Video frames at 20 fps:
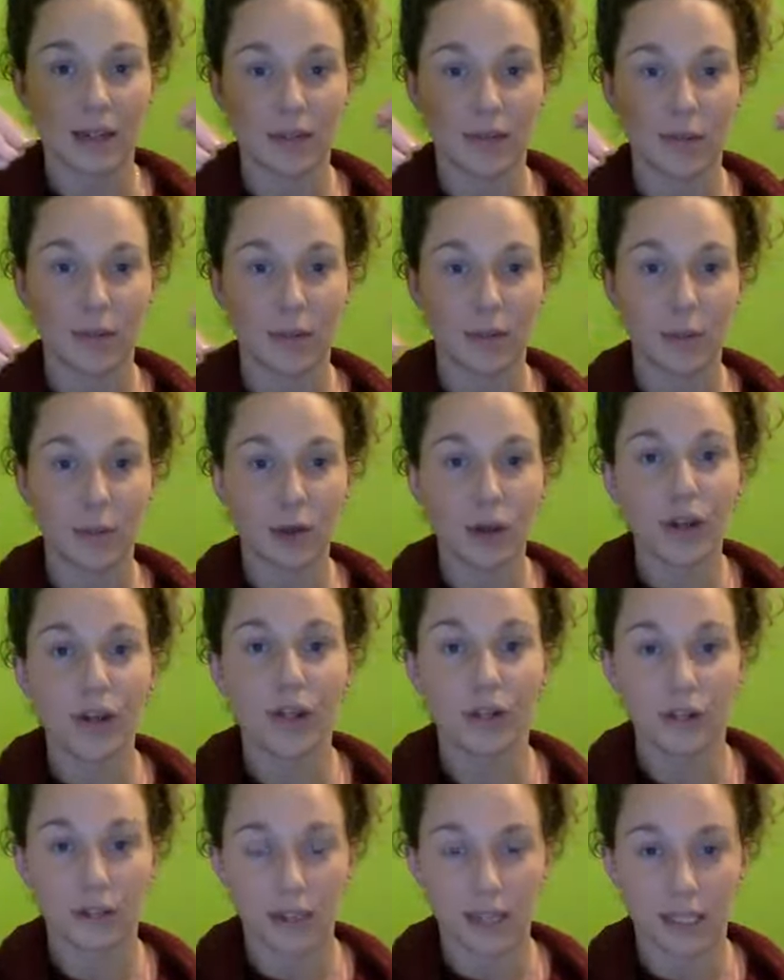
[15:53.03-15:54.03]
for the
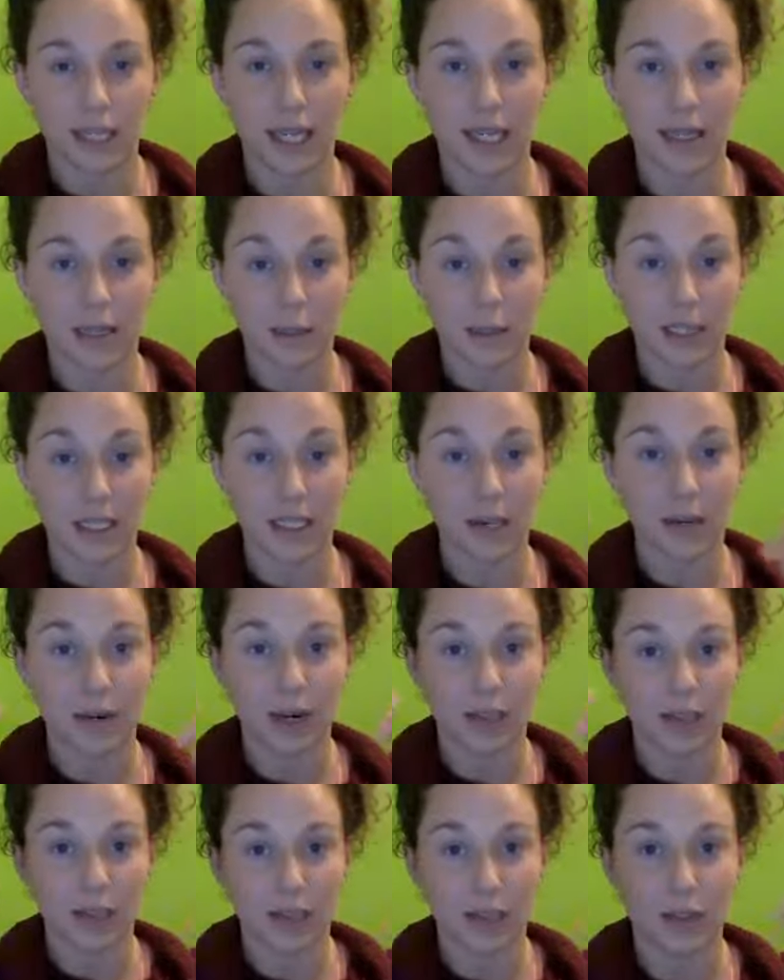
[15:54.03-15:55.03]
brokers to get the best
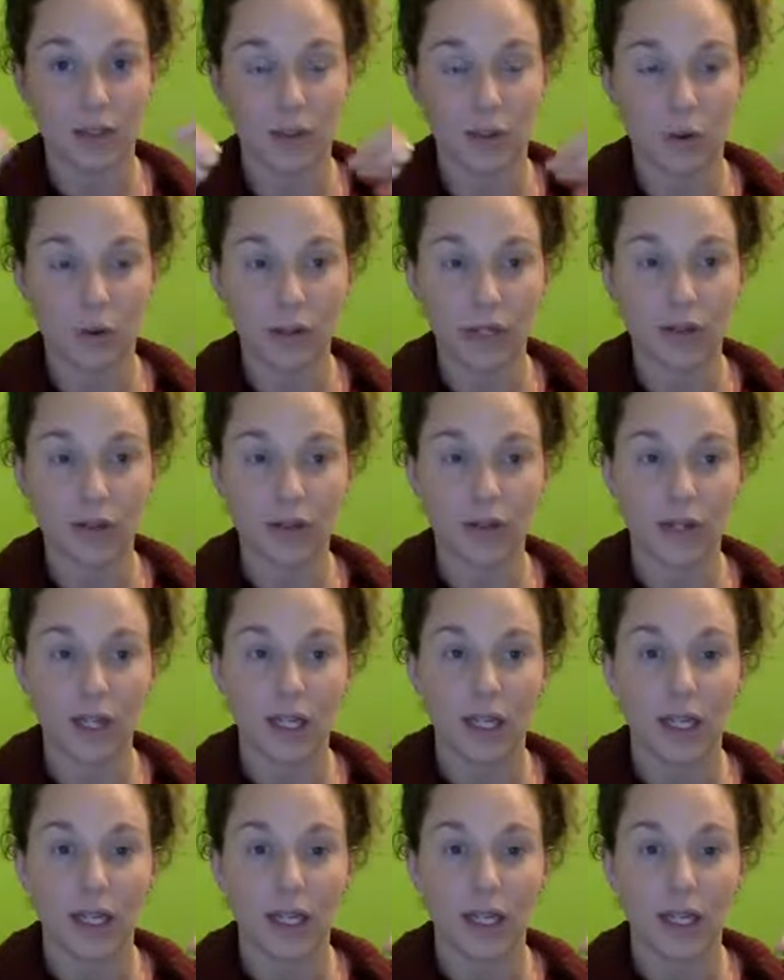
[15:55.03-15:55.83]
price essential oil.